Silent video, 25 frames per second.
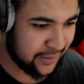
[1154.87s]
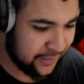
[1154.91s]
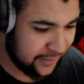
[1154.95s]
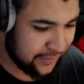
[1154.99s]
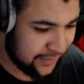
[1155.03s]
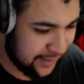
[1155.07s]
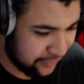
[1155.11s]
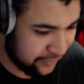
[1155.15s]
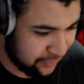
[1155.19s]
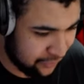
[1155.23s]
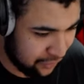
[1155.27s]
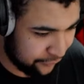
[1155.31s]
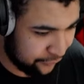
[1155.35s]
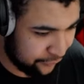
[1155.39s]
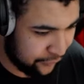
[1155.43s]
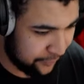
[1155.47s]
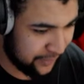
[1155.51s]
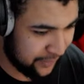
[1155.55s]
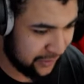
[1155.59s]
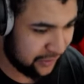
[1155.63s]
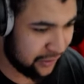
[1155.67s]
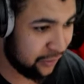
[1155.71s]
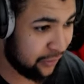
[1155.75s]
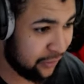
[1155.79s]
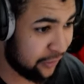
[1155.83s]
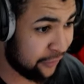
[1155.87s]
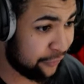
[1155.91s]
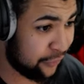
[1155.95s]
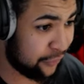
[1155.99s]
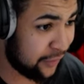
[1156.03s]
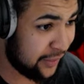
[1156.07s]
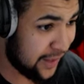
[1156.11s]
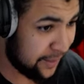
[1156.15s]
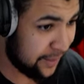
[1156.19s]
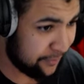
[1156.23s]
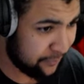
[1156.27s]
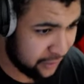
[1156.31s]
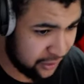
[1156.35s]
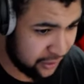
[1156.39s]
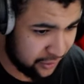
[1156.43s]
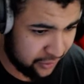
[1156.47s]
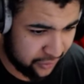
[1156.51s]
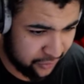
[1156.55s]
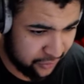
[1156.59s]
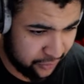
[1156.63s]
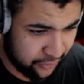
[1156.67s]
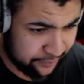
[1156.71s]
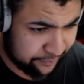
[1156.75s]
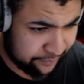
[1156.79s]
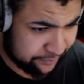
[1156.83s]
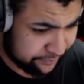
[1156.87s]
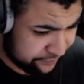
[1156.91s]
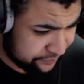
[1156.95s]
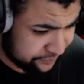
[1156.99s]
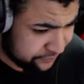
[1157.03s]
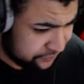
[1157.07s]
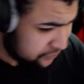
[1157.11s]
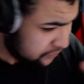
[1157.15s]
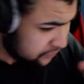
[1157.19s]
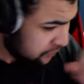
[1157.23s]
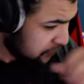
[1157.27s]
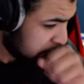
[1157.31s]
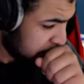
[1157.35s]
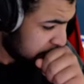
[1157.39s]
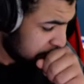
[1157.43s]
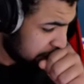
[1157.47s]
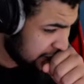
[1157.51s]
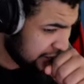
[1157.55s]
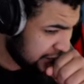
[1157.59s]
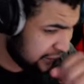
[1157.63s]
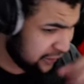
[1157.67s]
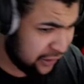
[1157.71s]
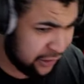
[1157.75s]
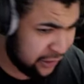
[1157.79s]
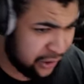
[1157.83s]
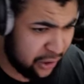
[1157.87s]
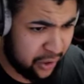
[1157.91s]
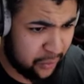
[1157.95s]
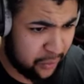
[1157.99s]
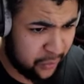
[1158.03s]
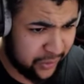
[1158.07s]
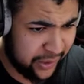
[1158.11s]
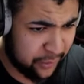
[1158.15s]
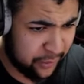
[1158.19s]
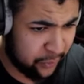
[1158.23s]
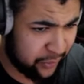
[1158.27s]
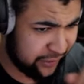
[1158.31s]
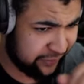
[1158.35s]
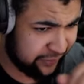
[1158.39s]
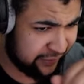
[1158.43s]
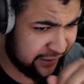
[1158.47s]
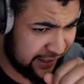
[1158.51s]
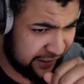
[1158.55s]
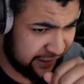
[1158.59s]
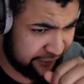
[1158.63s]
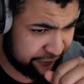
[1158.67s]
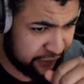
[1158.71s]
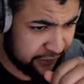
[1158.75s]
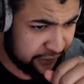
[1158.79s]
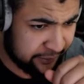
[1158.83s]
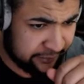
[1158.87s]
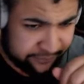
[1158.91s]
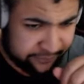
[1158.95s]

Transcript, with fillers: That's not for me to do, that's for them to do. Because I don't know what they want to save.